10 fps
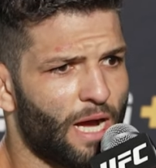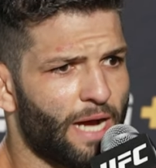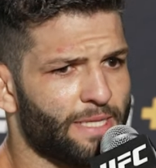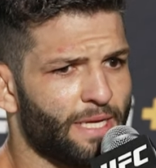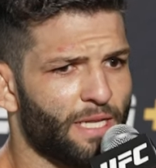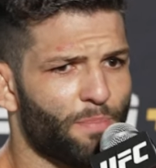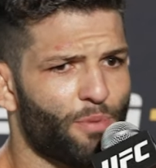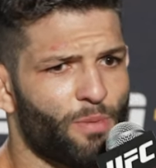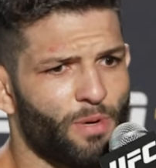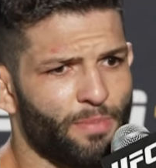I think the
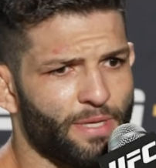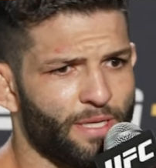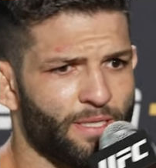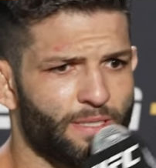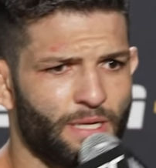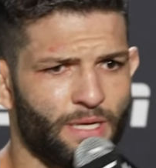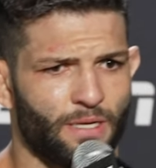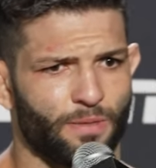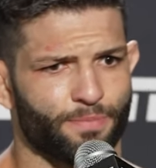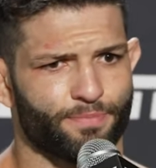problem is,
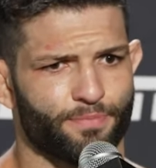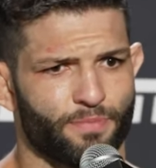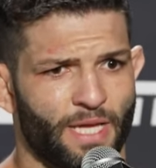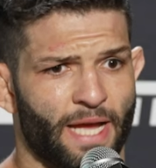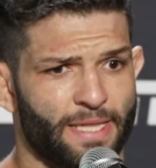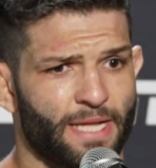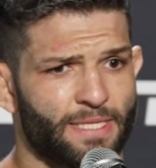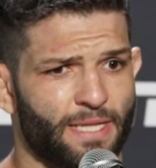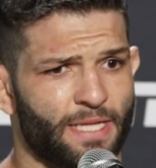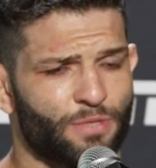uh, yeah,
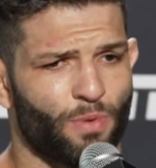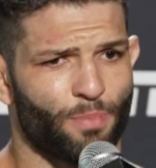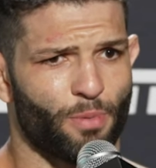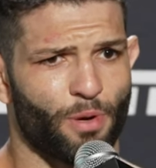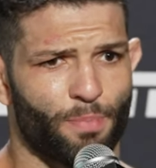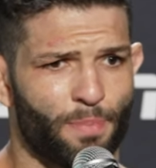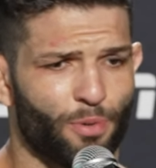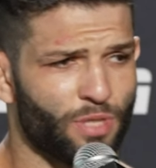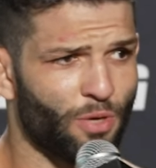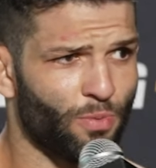that's that's one problem.
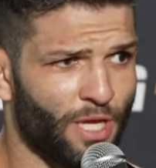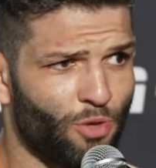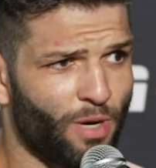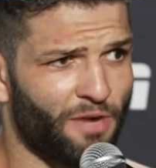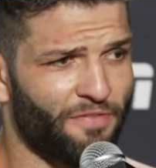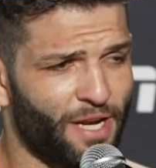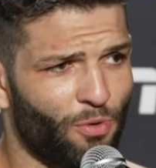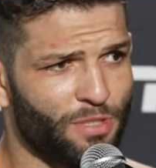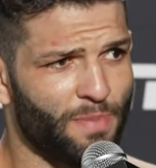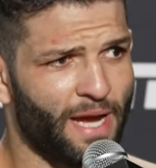People they they don't want to fight
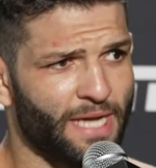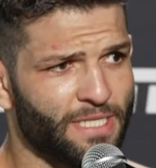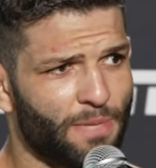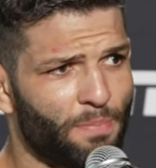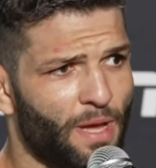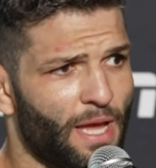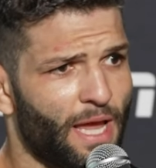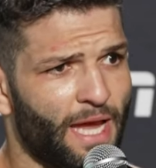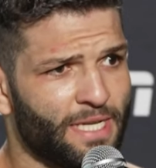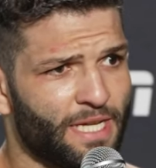who is behind them,
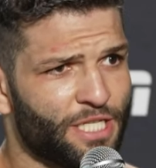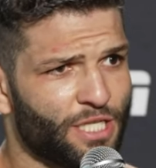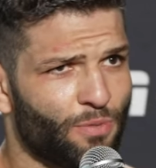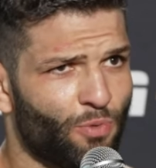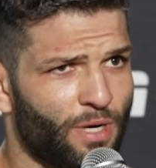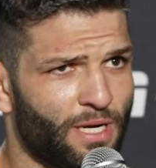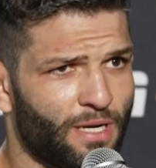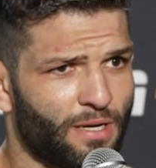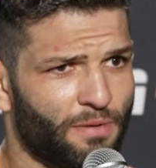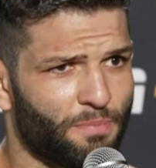and they just want
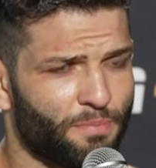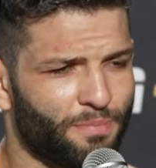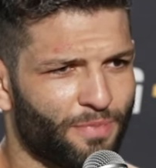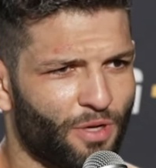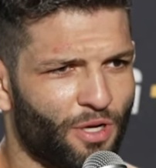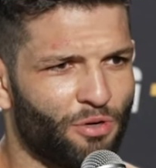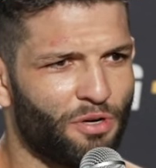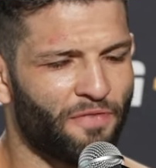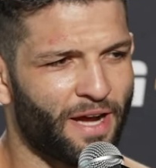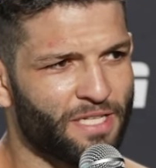to
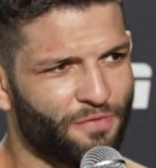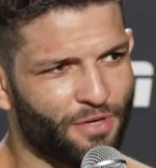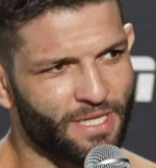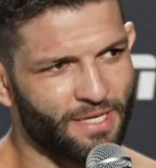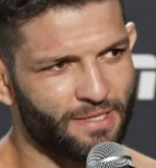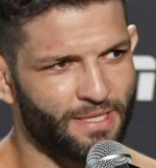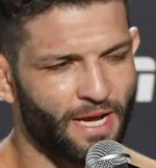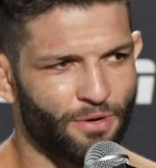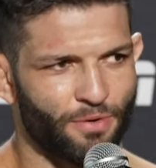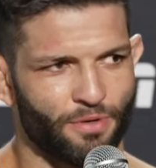good fights for their
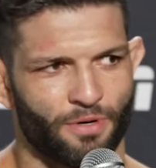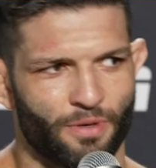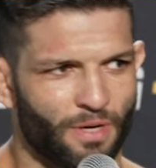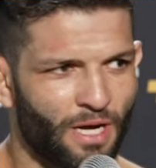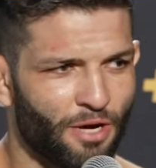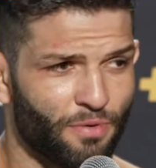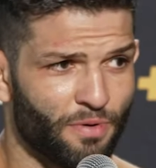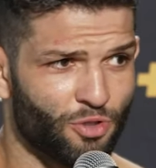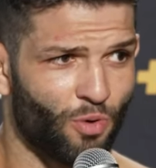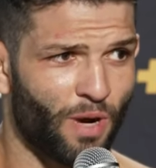style, you know. Ah,
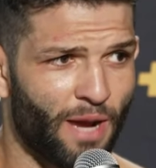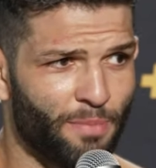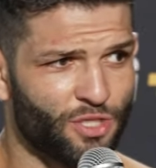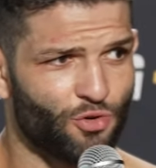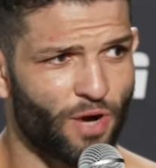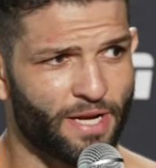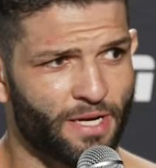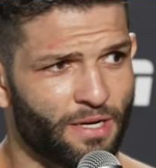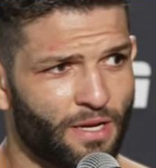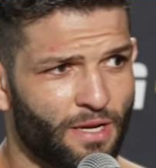so I'm a
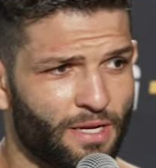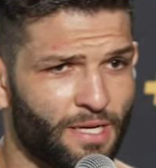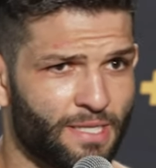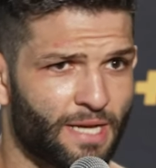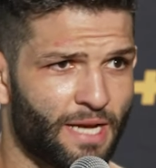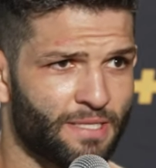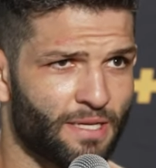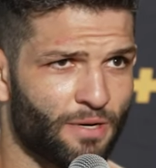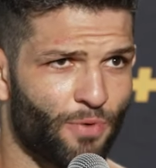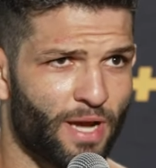striker. This guy is
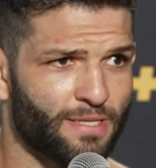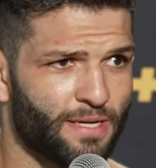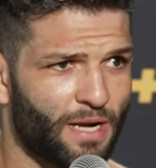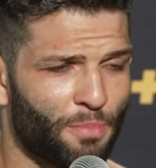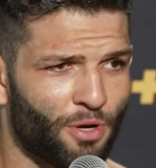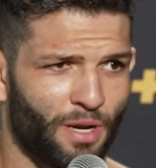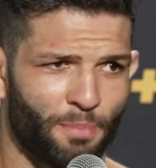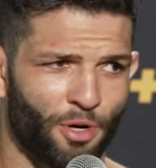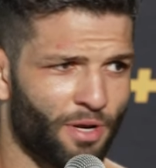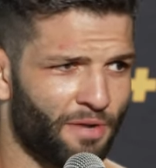a wrestler. I'm
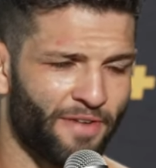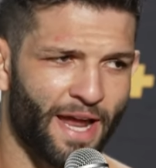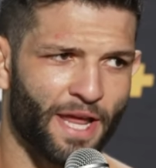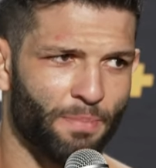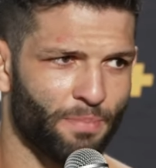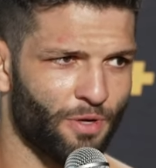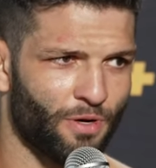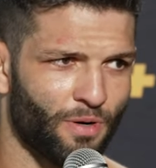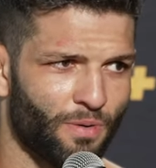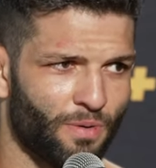I'm not gonna fight him, you
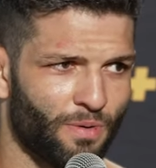know.